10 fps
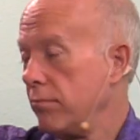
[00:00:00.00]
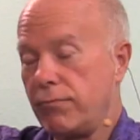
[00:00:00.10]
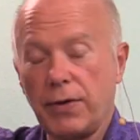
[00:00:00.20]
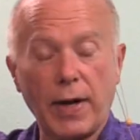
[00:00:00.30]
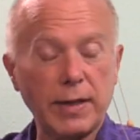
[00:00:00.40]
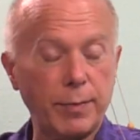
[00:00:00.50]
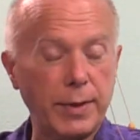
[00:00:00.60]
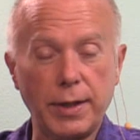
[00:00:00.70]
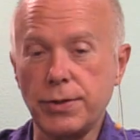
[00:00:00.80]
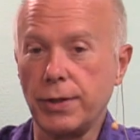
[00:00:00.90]
you've got the
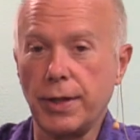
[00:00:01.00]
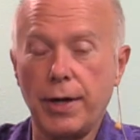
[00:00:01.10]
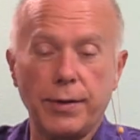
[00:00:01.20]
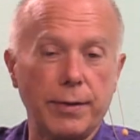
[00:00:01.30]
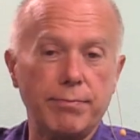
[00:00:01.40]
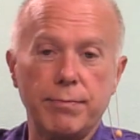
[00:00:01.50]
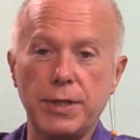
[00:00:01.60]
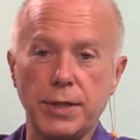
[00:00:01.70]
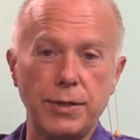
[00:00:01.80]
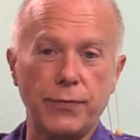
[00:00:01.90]
potential to go to
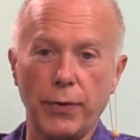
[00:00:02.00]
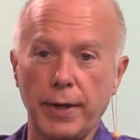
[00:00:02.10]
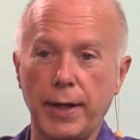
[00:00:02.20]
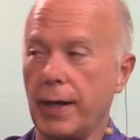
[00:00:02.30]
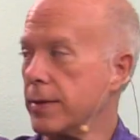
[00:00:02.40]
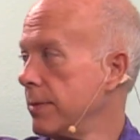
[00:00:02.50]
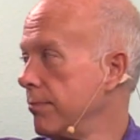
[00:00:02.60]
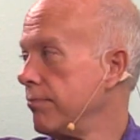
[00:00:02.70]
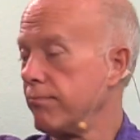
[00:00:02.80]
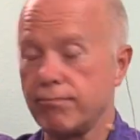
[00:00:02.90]
sixty-four gigs.
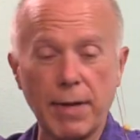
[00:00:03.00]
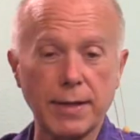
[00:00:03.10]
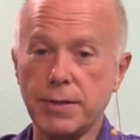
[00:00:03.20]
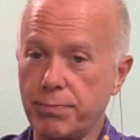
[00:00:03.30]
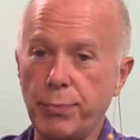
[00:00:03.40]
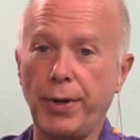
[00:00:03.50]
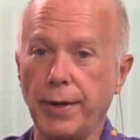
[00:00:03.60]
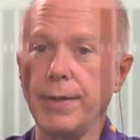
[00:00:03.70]
That's a pretty good